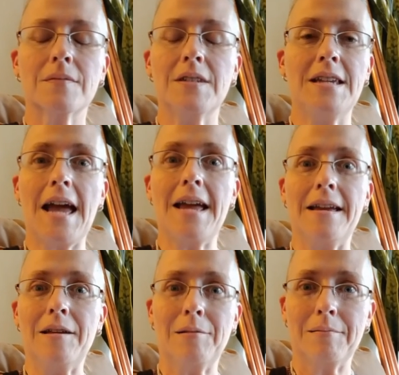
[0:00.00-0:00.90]

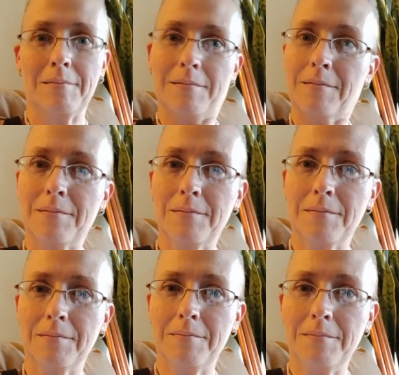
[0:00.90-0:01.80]
yay.
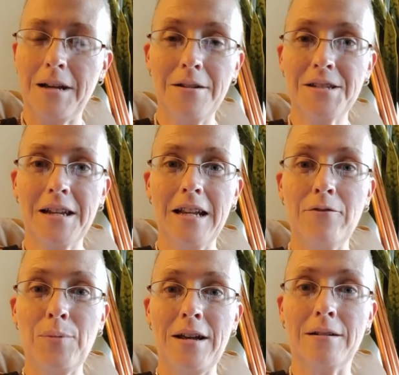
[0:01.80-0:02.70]
How does it get
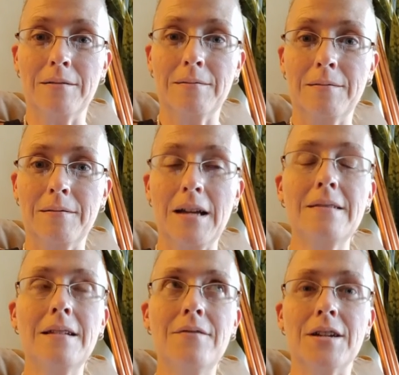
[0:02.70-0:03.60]
even better? I
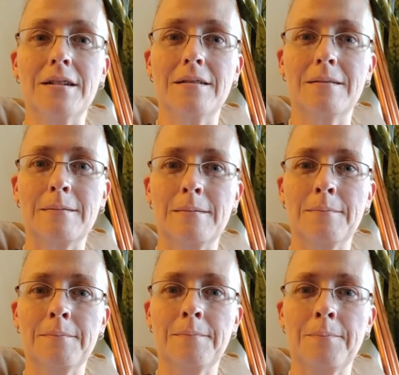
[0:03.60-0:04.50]
love it.
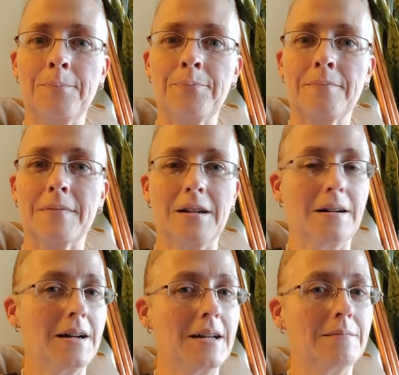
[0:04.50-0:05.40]
All
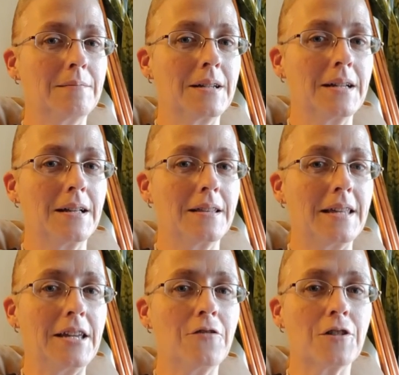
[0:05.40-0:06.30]
right.
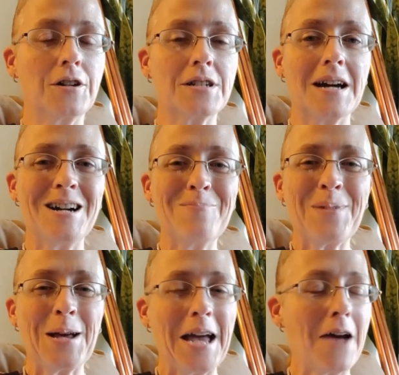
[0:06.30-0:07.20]
Thank you for your time.
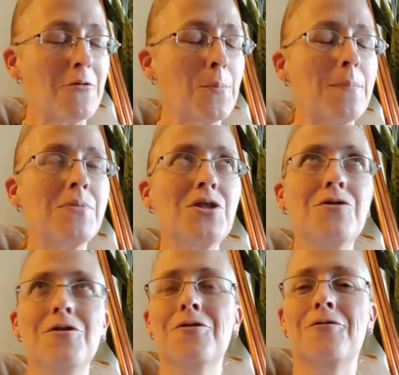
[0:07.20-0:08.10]
Have a
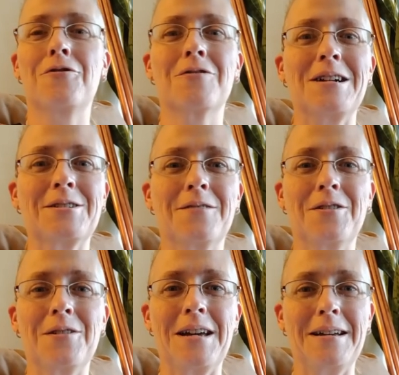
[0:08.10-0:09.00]
beautiful rest of
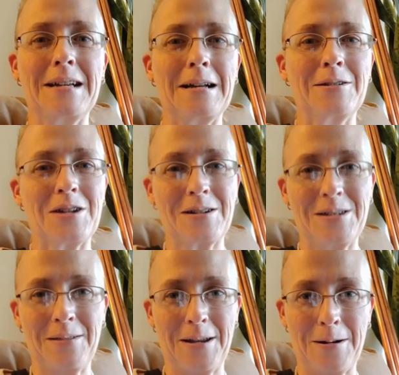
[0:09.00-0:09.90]
your day. Talk to
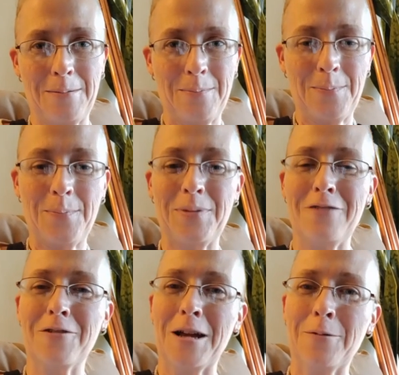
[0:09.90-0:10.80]
you later. Bye
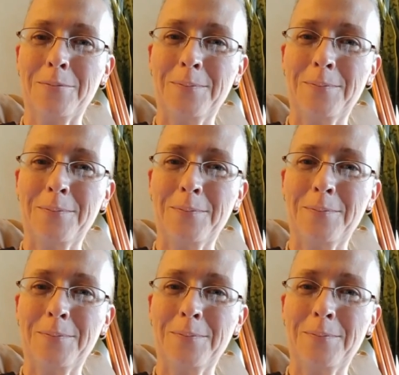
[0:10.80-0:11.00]
for now.